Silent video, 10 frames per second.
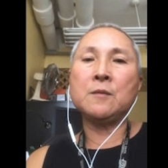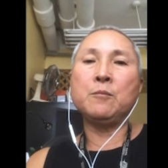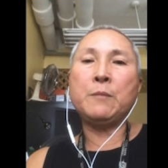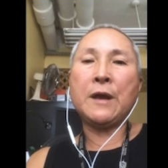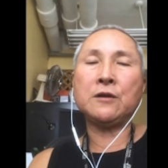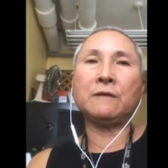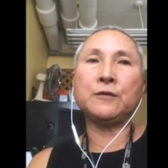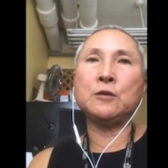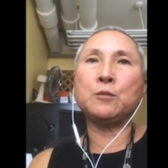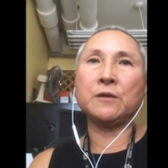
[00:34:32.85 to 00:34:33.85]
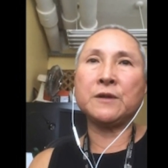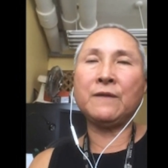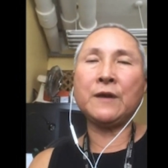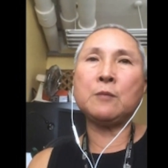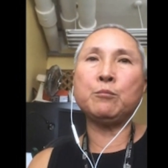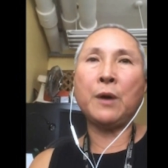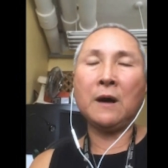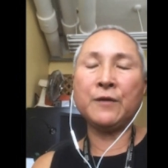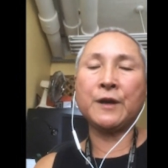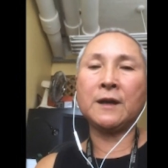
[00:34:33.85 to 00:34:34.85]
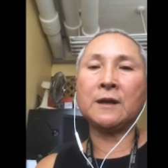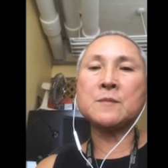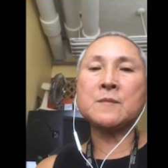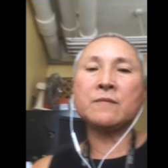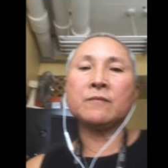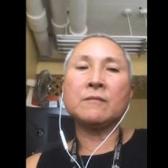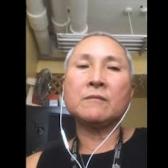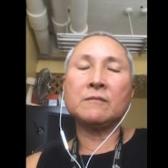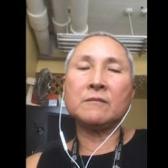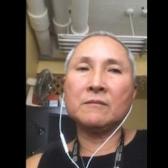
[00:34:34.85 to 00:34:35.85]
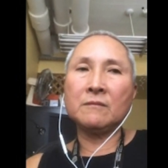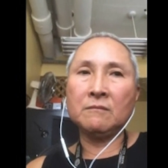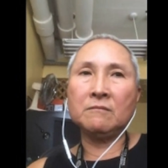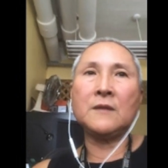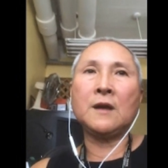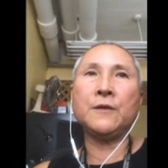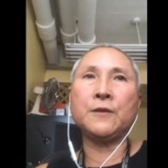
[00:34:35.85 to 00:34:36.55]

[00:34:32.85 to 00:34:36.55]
many of whom are living in poverty, is